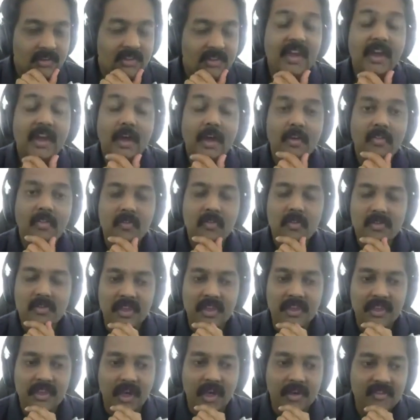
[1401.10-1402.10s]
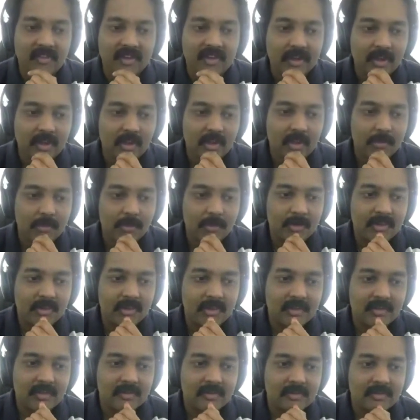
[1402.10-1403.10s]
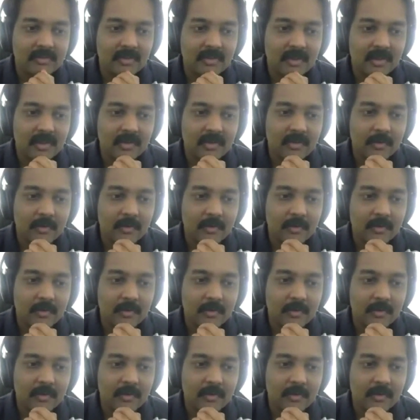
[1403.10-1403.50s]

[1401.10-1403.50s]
Yeah, are we talking about this?